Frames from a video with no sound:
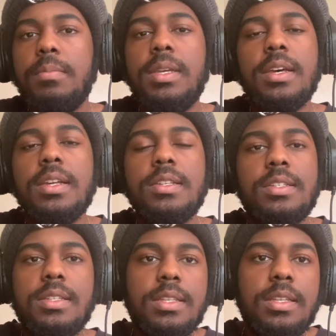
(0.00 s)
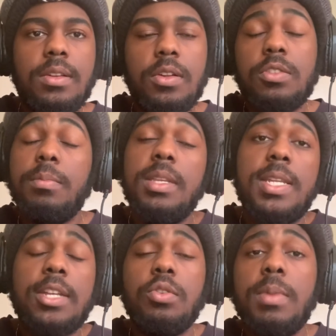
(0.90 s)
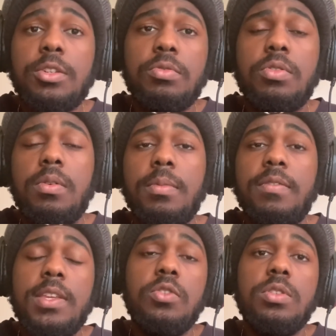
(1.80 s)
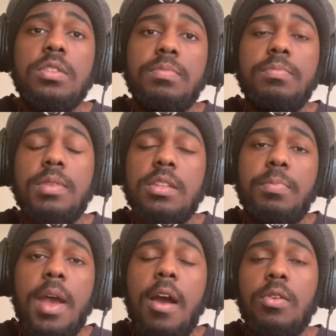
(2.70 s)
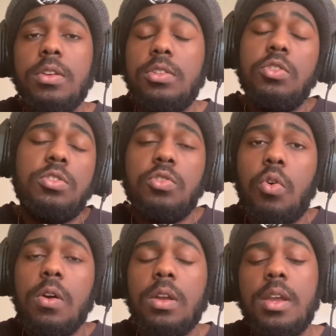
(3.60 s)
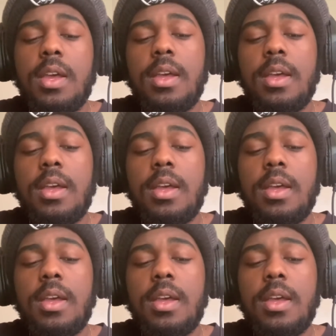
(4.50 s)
Because, you know, it's going to be detrimental to him if he uses his power, he uses quirk.